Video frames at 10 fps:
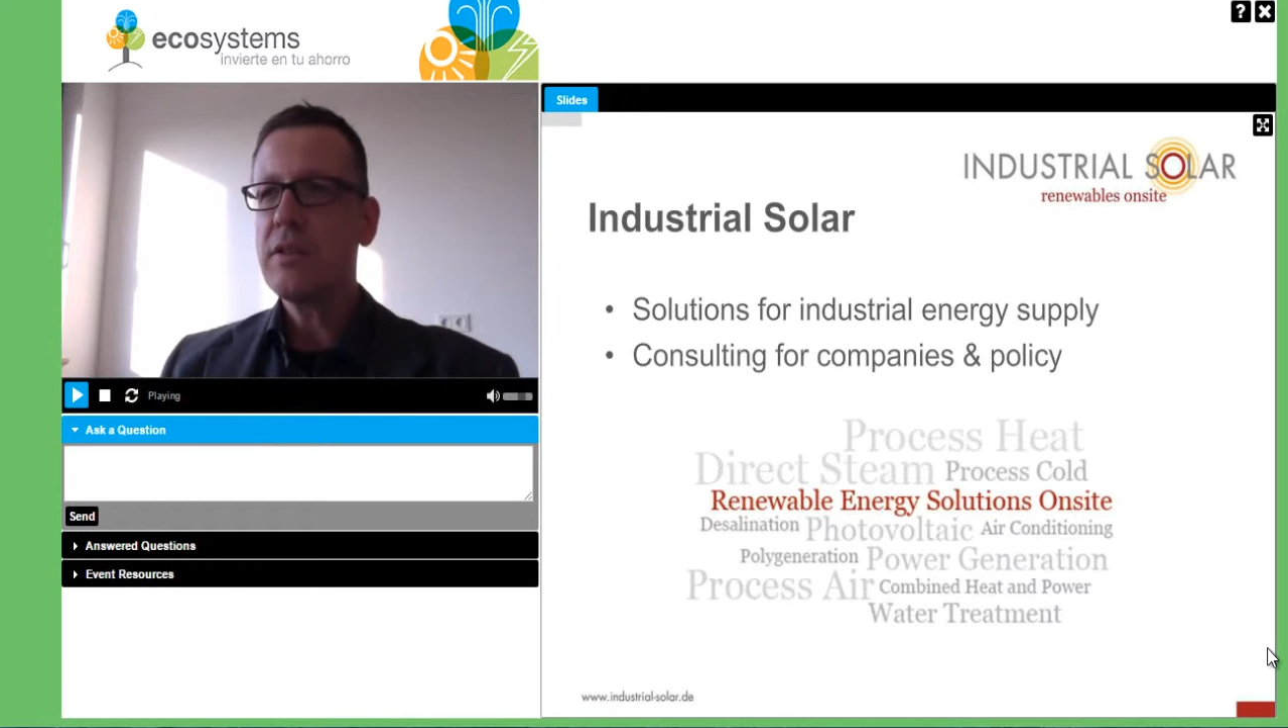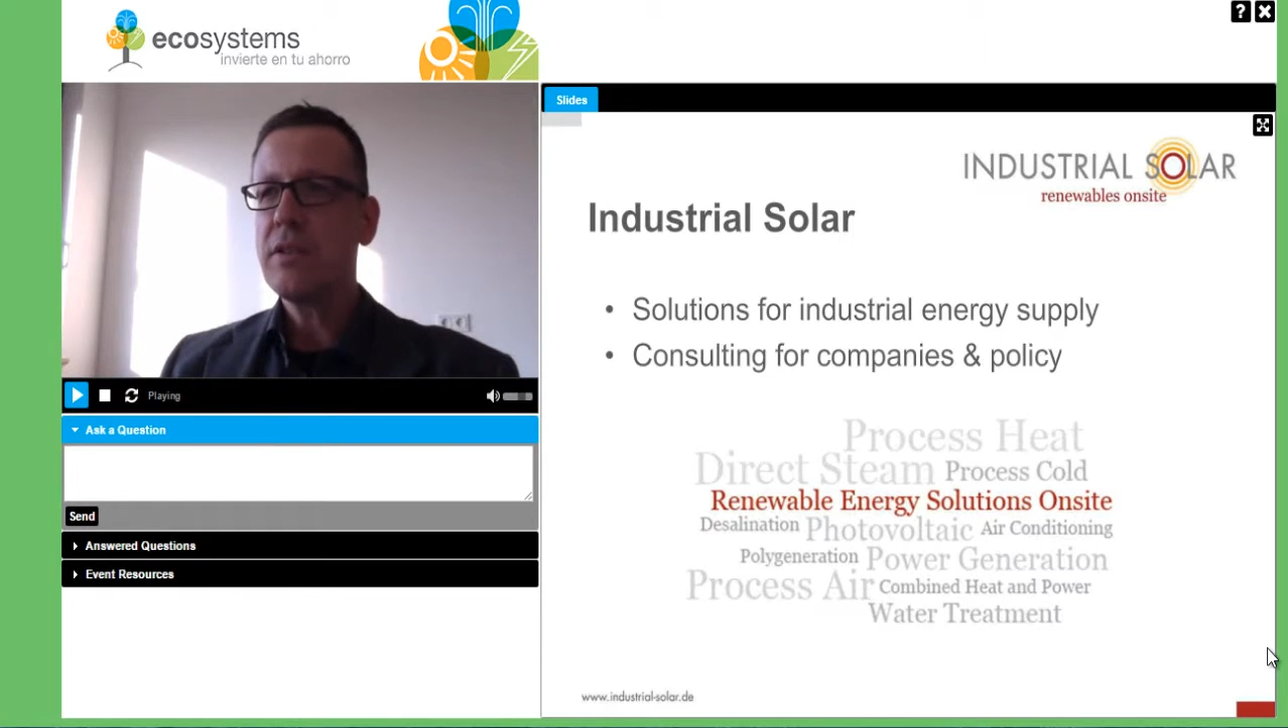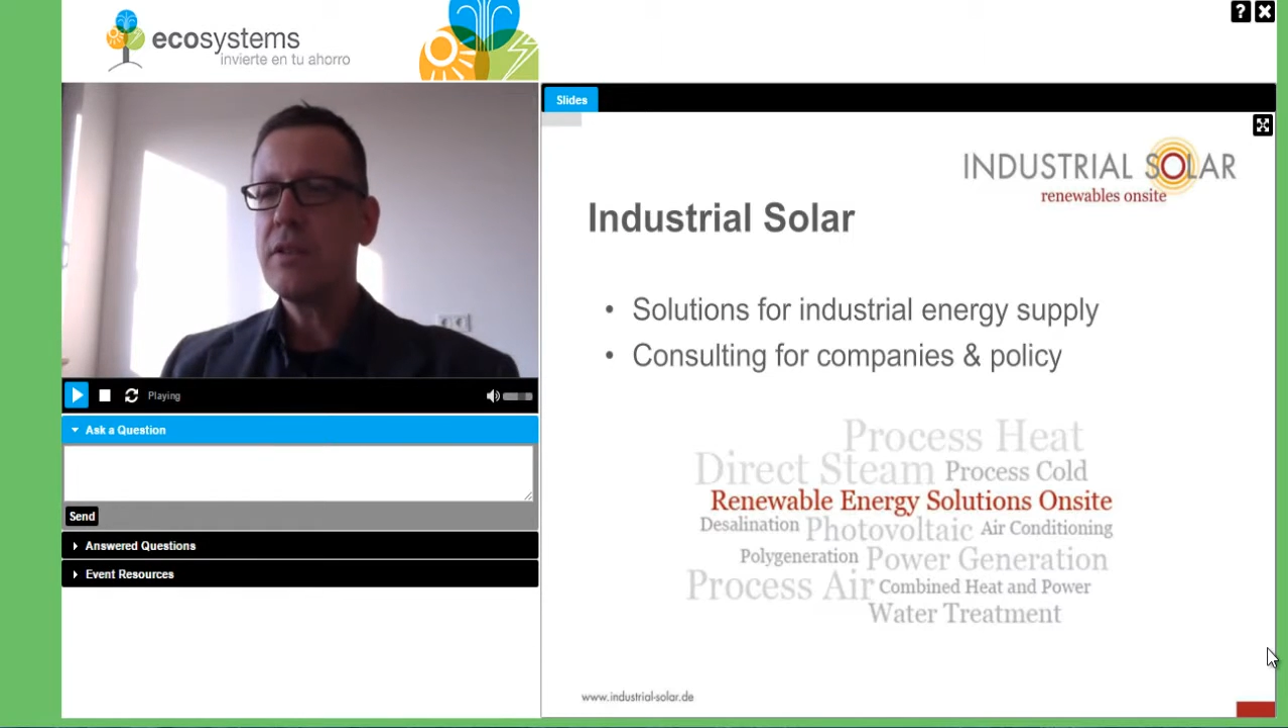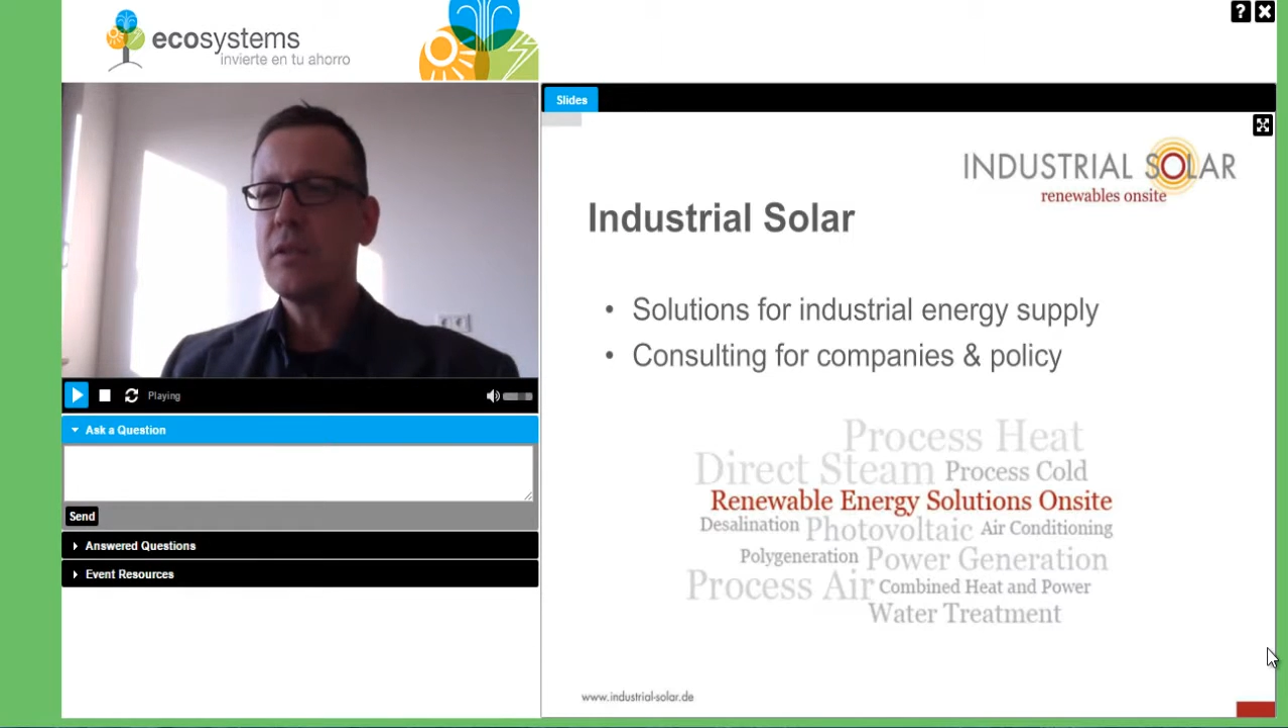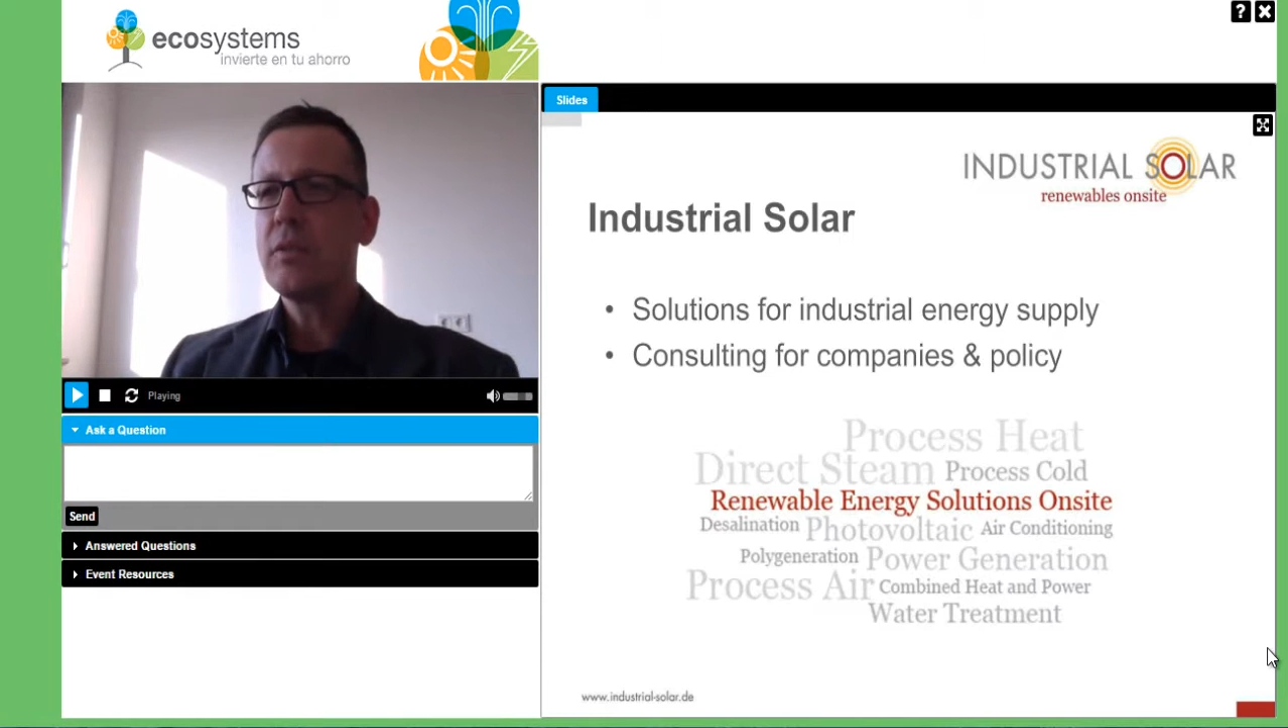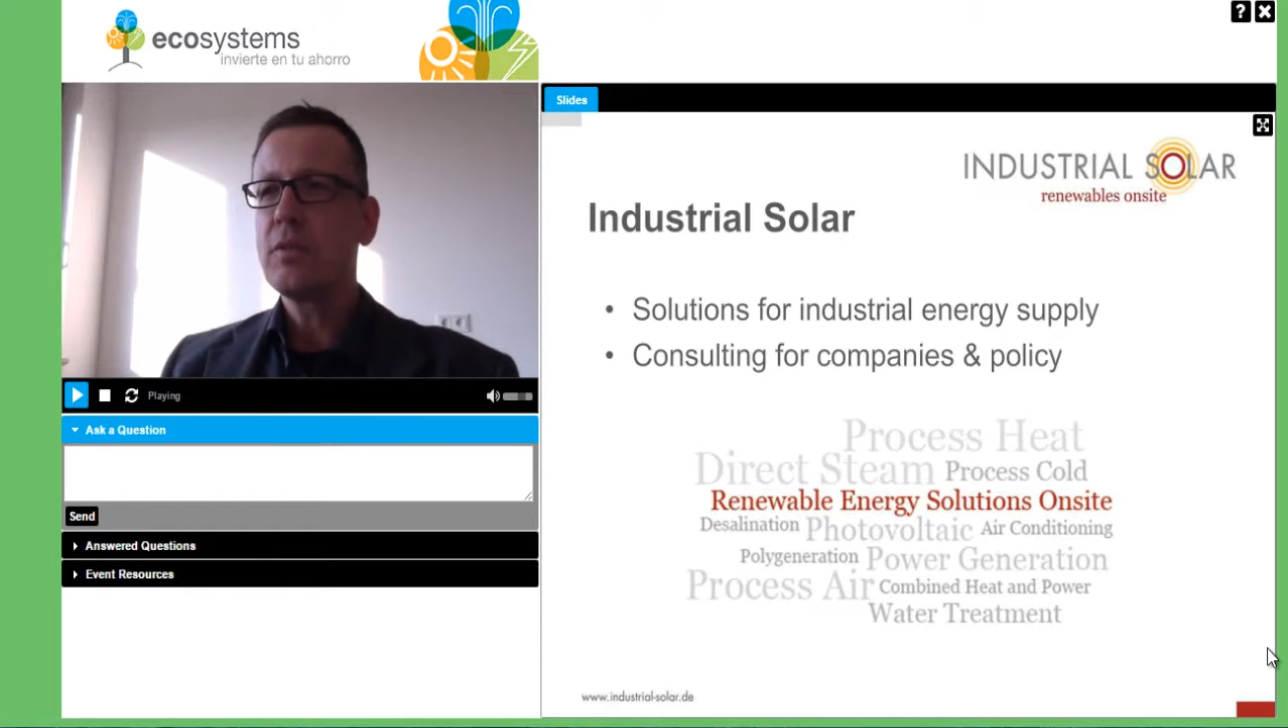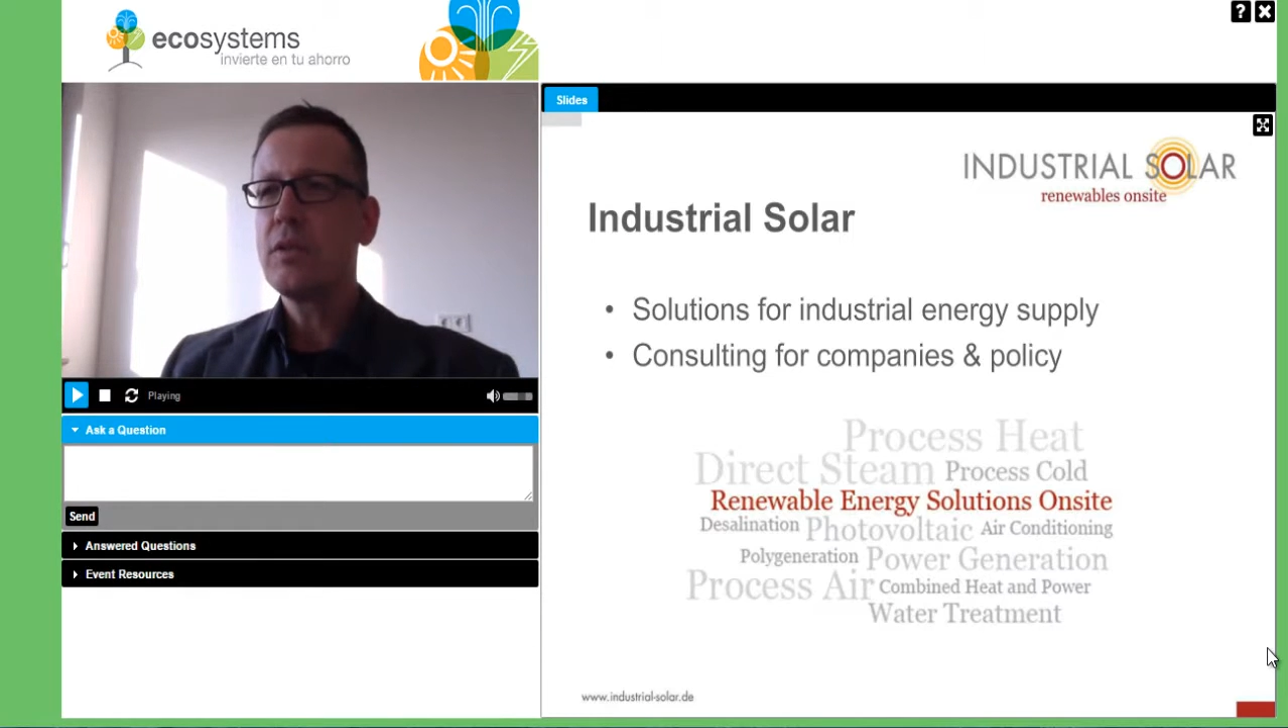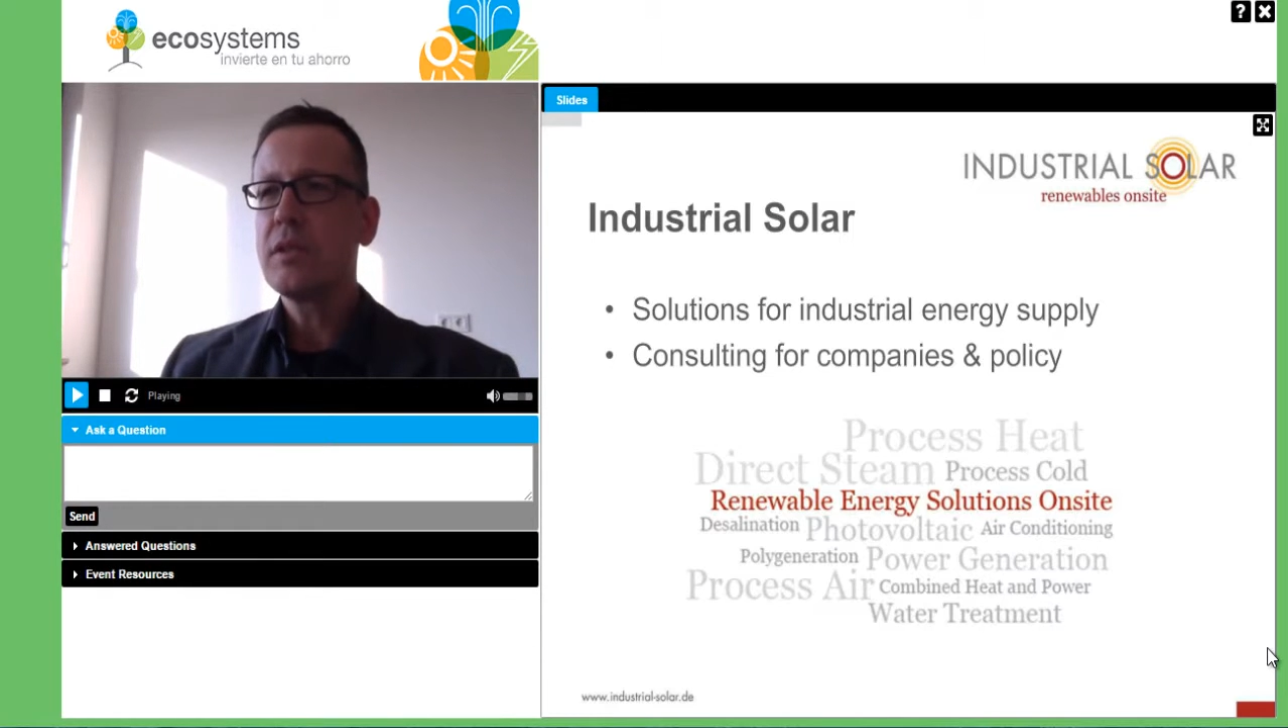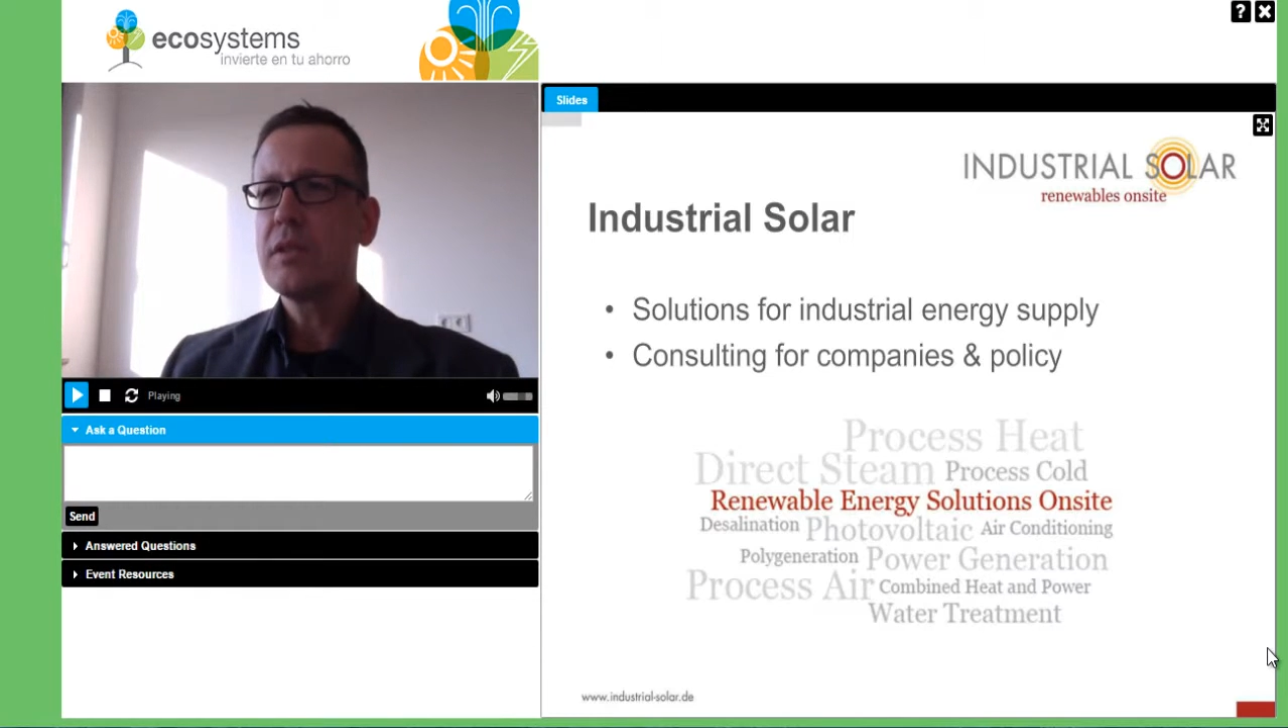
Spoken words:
solutions